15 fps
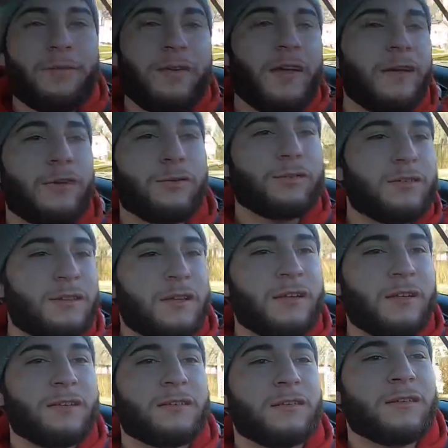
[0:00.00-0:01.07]
Vanos
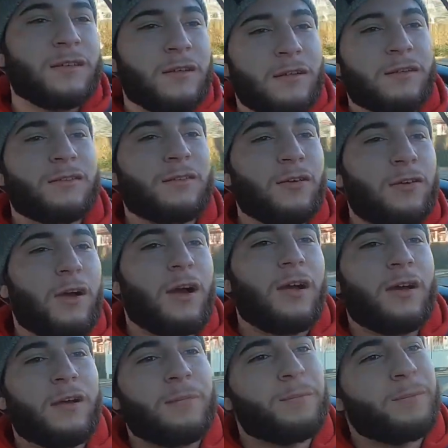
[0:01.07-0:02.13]
things, so
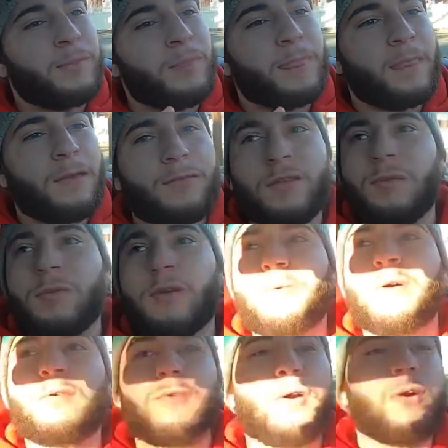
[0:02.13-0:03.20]
if something
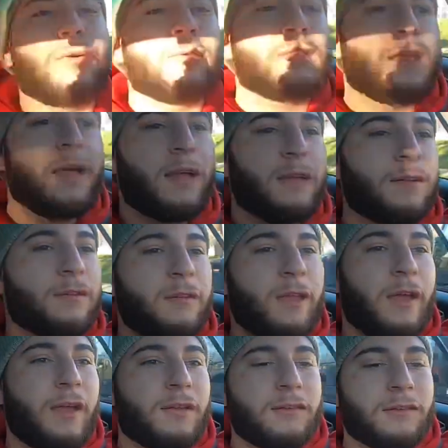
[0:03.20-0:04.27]
went wrong with that,
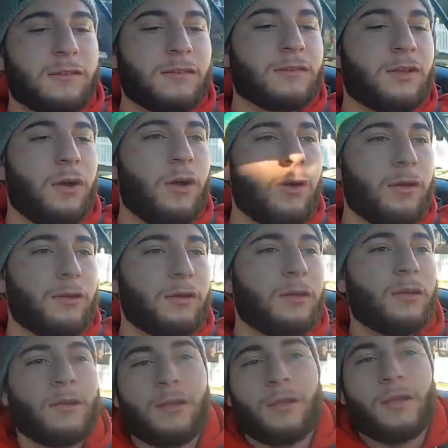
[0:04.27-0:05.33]
engine is
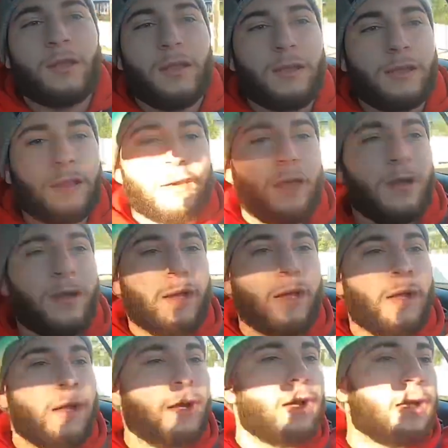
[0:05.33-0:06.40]
gone, and I
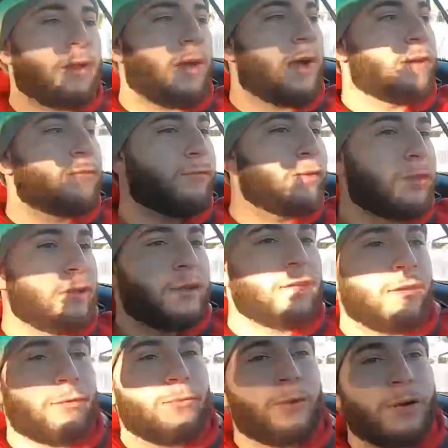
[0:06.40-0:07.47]
really
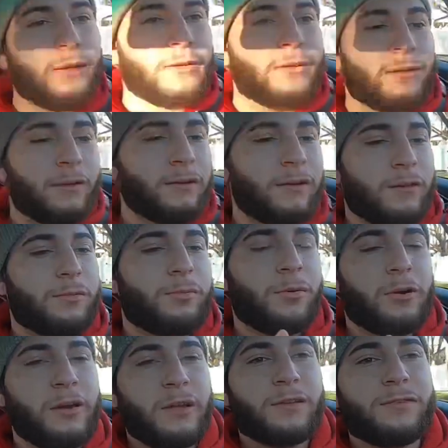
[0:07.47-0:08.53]
didn't want this
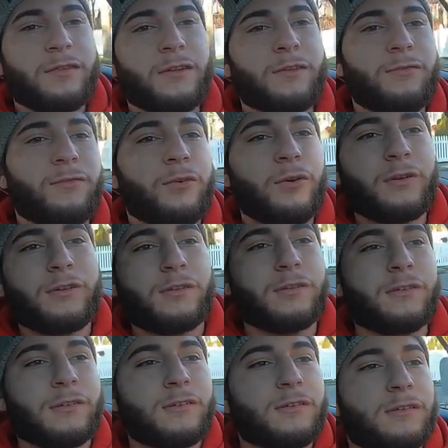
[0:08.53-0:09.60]
poor S54 to
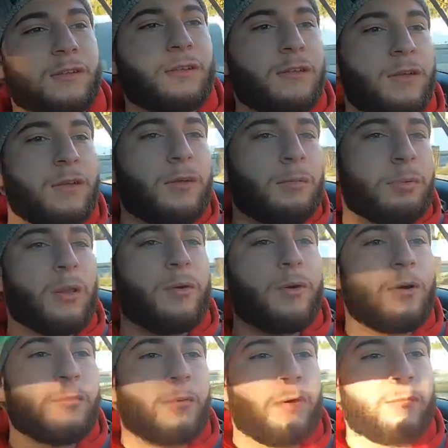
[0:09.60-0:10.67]
just
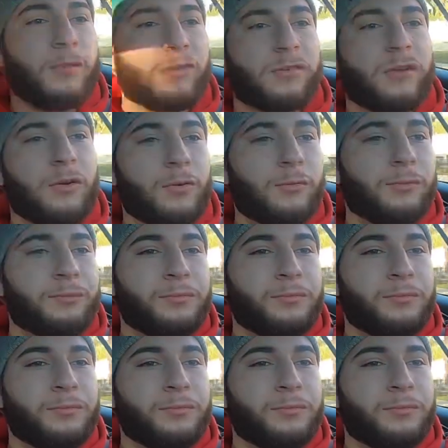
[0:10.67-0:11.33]
blow up on me, so